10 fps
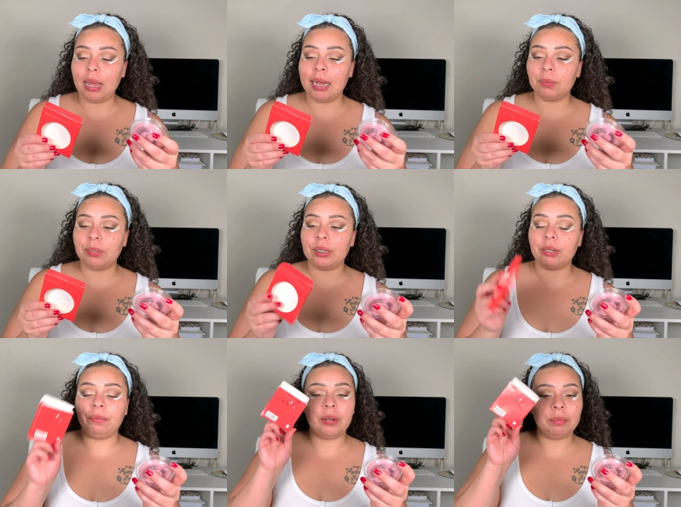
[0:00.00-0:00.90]
that's where these
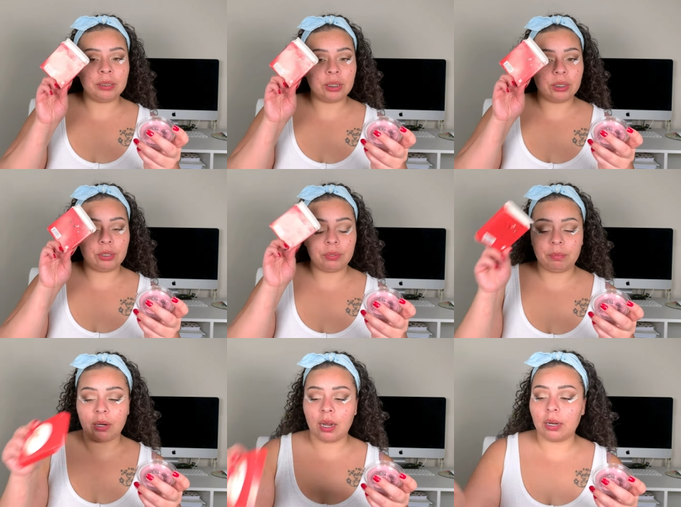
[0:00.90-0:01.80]
are from. These are the
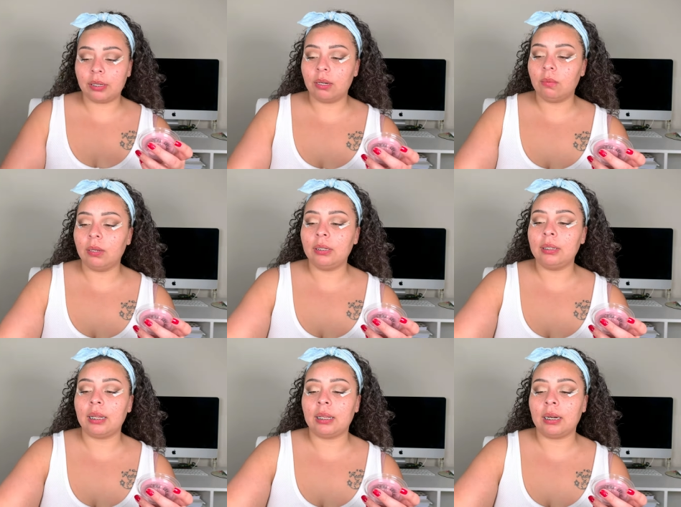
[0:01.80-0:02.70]
shrimp cocktail
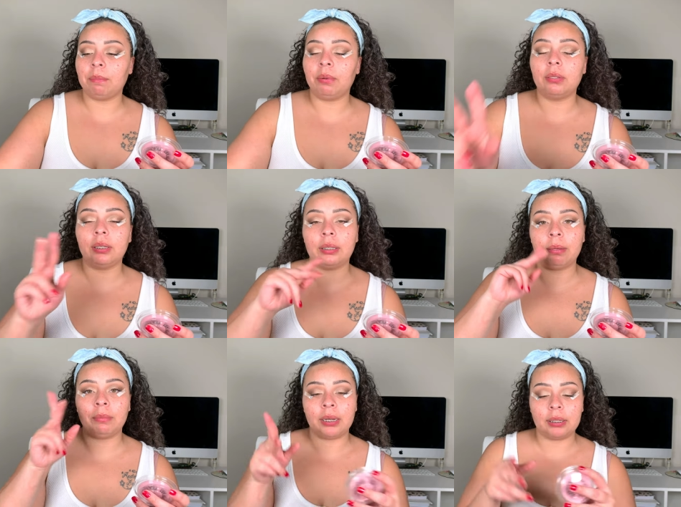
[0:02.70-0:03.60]
ones. And then I posted
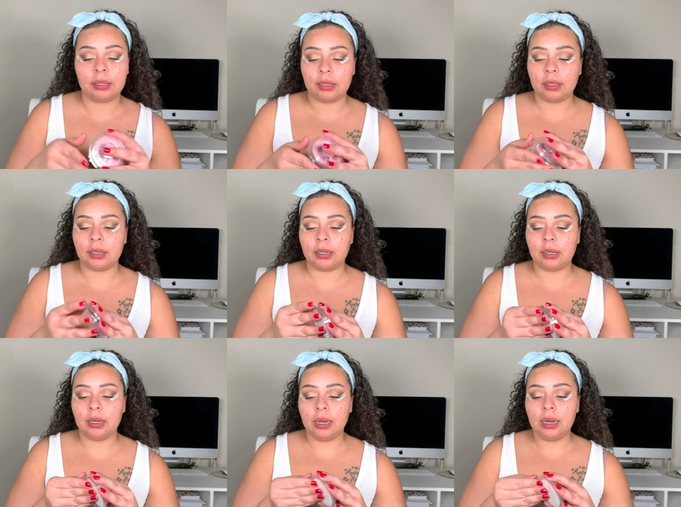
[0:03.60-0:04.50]
them next to
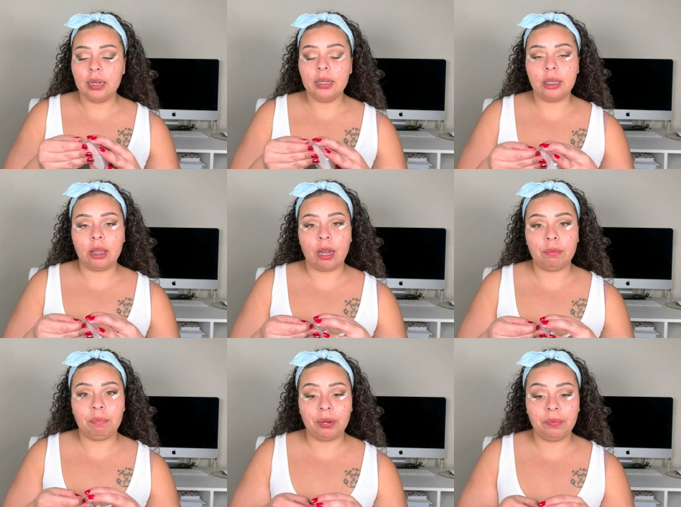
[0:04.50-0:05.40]
the
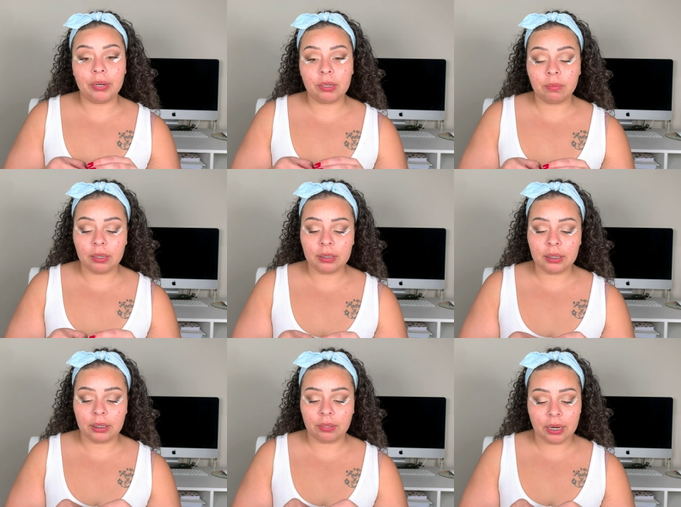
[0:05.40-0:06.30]
Salon Perfect
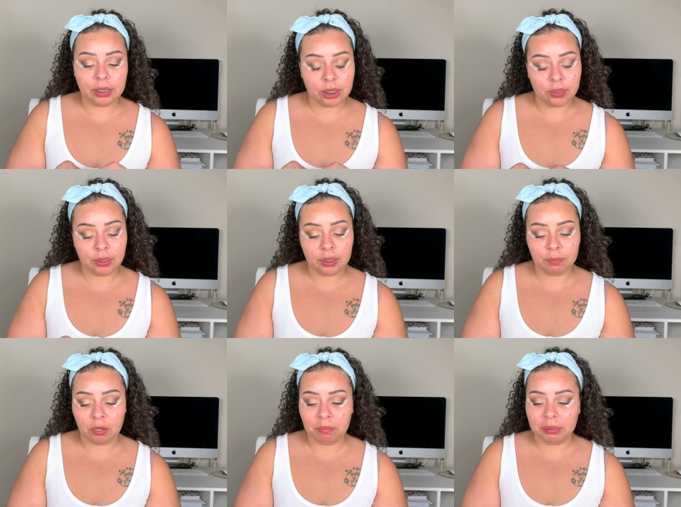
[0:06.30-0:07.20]
ones. And you guys chose the
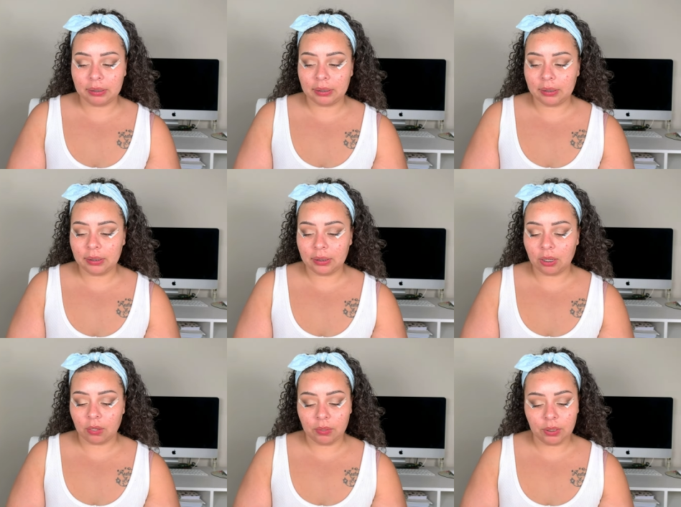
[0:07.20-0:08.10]
small business.
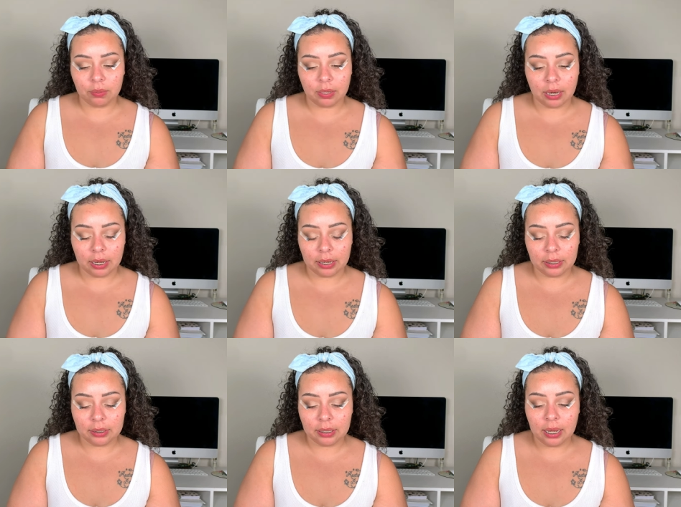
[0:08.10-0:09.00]
Go you
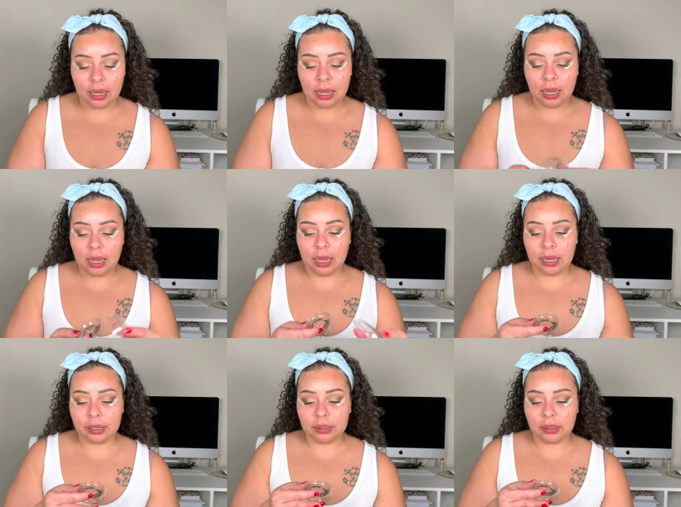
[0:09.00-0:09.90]
guys.
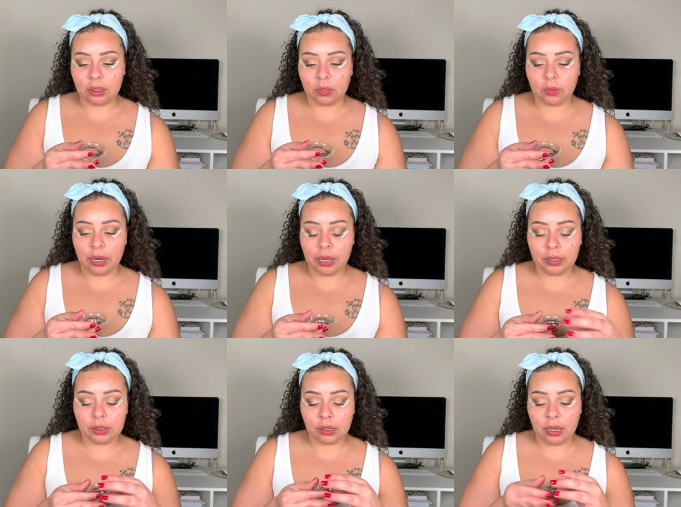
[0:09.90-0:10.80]
And so yeah,
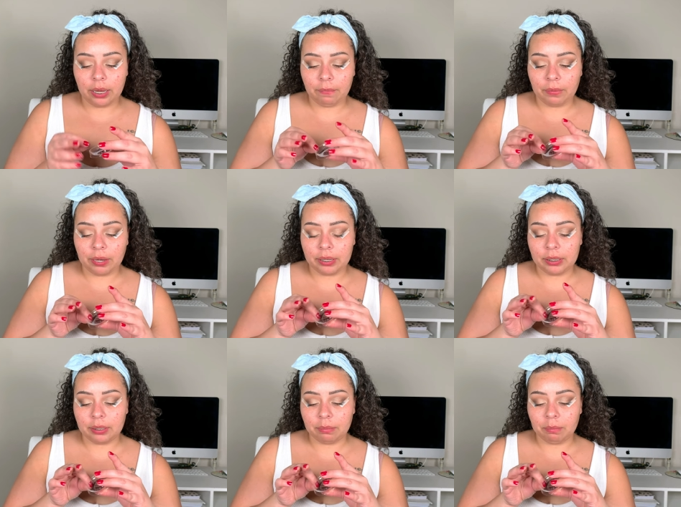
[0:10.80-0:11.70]
these are like very
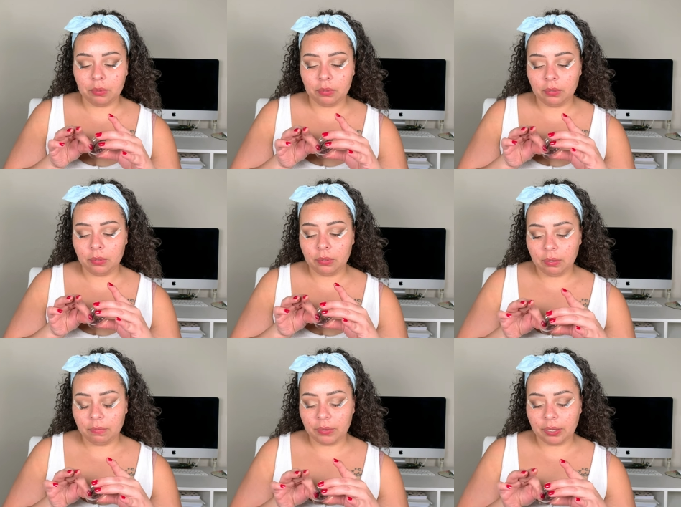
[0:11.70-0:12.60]
simple,
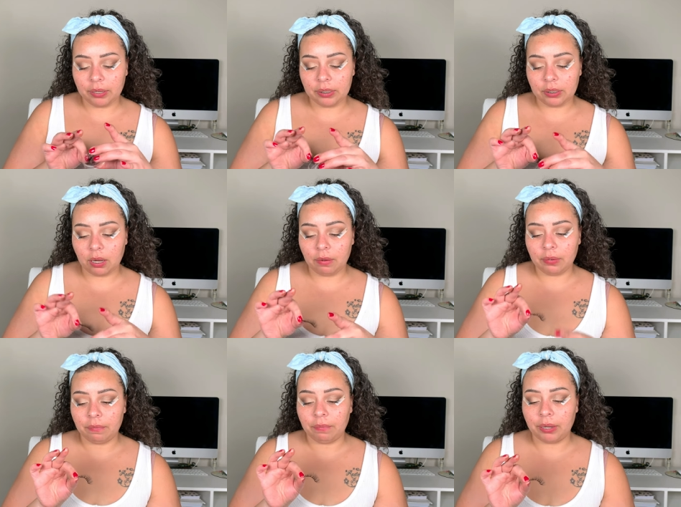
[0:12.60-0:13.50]
very
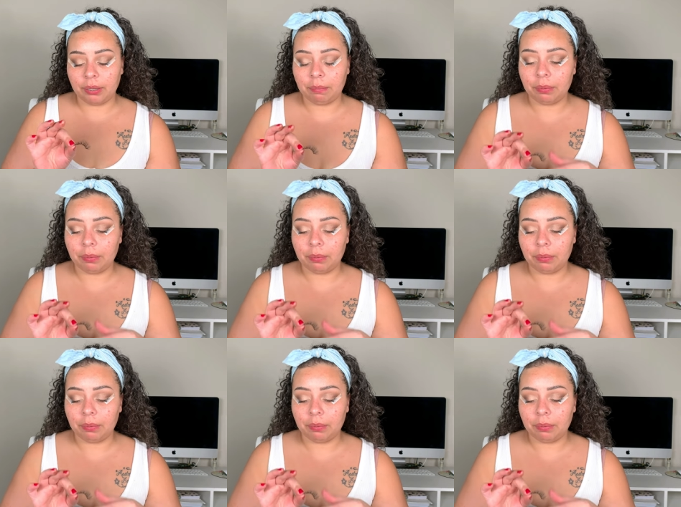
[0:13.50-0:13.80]
soft and very